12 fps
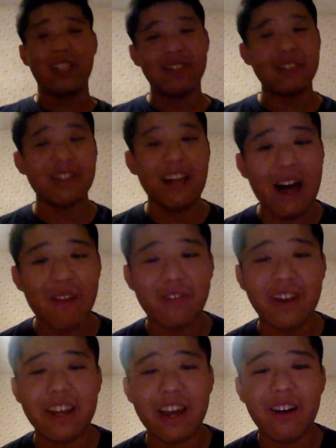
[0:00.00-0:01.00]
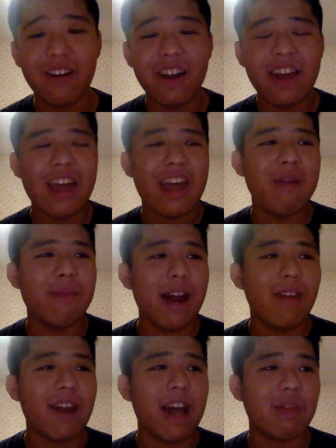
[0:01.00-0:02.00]
This is a lot of video. It might
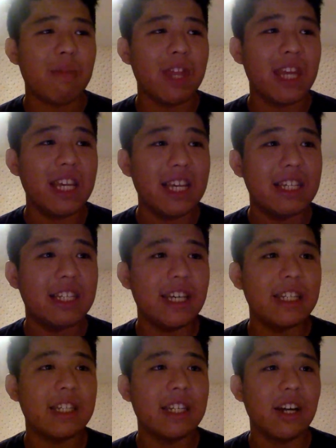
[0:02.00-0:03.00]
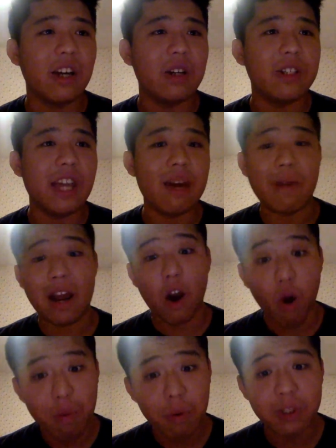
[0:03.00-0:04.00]
have not been the easiest to understand, but I
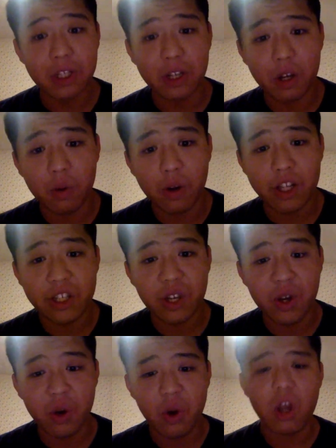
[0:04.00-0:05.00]
hope it was a good one too.